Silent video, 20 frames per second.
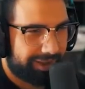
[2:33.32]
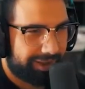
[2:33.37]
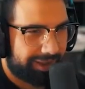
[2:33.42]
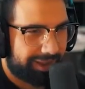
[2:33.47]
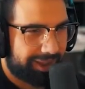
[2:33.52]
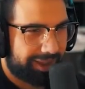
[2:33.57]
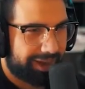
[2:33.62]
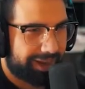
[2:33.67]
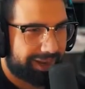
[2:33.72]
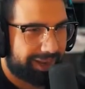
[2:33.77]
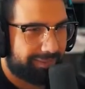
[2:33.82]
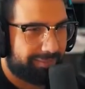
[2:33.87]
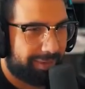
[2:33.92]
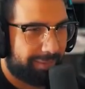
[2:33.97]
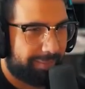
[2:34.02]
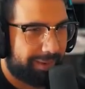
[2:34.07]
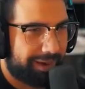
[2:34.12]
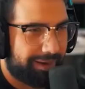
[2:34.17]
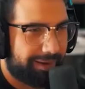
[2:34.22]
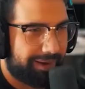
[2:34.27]
And I got my
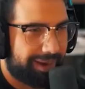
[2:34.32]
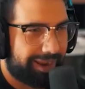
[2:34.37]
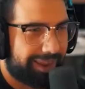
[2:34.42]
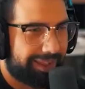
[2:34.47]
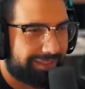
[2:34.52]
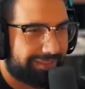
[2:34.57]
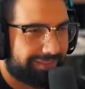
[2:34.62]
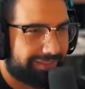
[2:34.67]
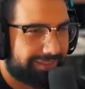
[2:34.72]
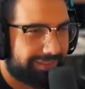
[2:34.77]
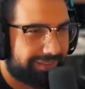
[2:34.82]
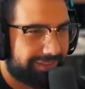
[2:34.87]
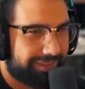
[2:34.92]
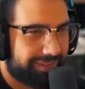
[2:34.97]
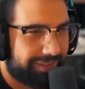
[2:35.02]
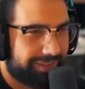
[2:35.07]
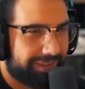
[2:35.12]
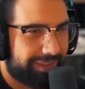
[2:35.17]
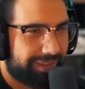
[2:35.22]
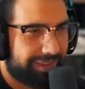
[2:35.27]
bare hands.
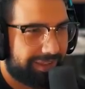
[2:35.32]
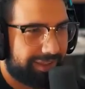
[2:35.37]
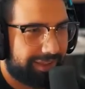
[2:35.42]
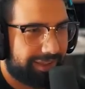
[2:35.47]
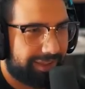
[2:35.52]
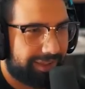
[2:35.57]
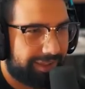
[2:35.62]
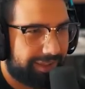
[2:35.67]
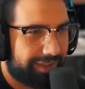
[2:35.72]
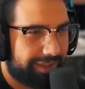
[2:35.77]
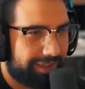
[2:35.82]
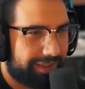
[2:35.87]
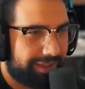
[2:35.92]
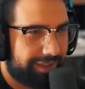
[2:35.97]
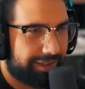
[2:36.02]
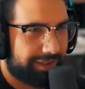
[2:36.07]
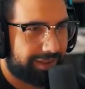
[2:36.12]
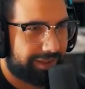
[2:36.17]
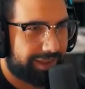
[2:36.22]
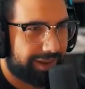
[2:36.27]

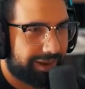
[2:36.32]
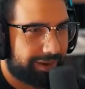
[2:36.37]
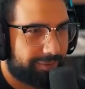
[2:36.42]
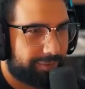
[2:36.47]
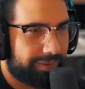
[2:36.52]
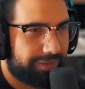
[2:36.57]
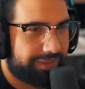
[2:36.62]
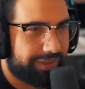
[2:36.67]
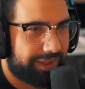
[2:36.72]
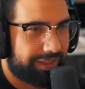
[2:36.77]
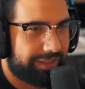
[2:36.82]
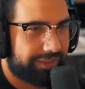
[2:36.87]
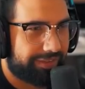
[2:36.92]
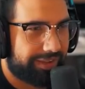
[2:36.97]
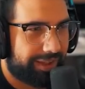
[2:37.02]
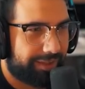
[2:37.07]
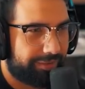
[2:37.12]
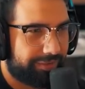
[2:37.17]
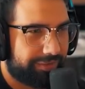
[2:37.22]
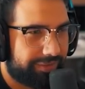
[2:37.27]
Can I go inside this
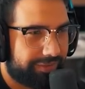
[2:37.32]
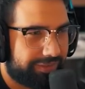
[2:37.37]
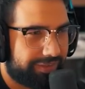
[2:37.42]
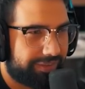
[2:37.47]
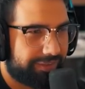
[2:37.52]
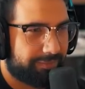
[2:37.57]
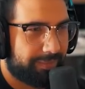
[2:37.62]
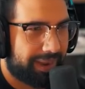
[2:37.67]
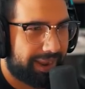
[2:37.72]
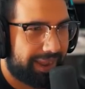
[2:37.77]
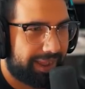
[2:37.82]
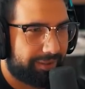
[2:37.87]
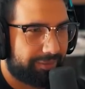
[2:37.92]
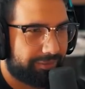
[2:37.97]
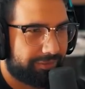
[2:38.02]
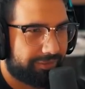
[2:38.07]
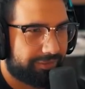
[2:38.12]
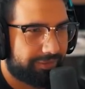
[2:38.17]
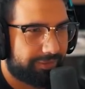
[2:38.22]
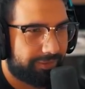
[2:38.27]
house? Is this my
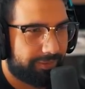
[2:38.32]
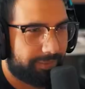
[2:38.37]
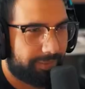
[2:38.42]
house?